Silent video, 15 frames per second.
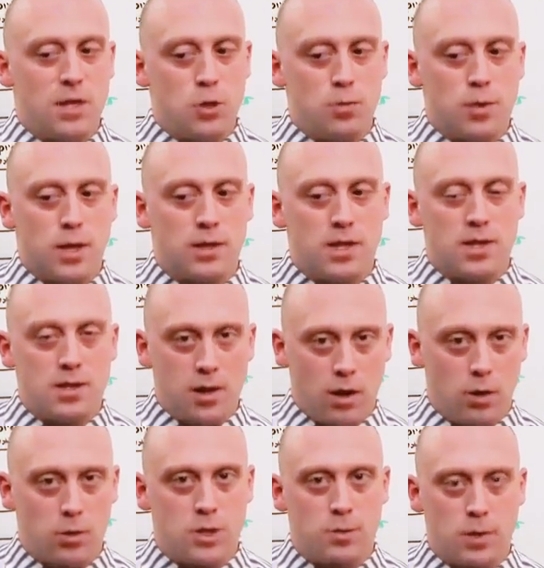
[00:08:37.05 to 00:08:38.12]
and you pick the
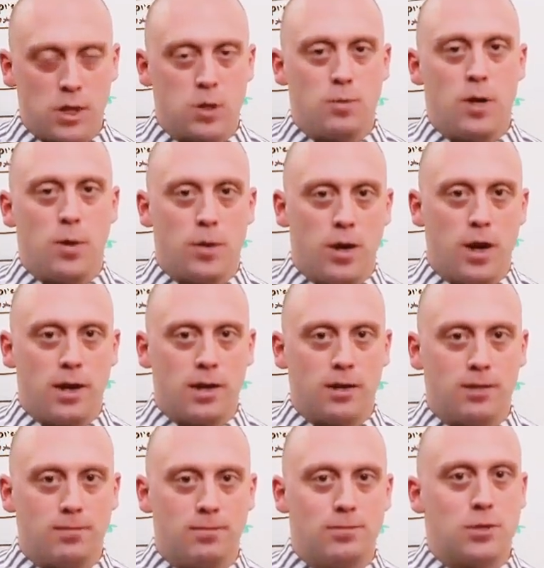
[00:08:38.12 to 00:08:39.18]
narrowest spectrum
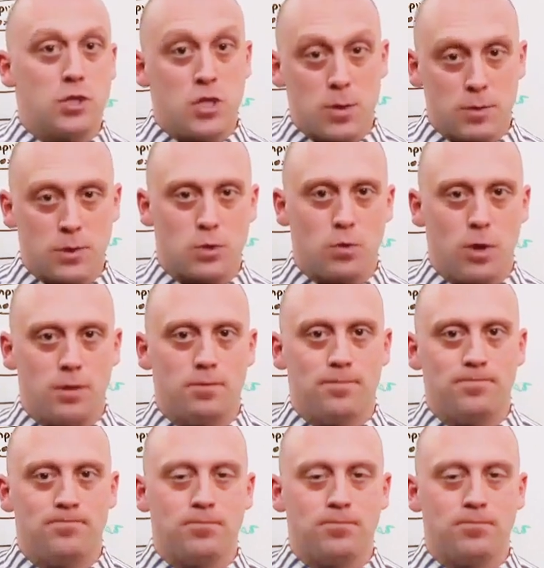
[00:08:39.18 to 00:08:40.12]
antibiotic, the cheapest one.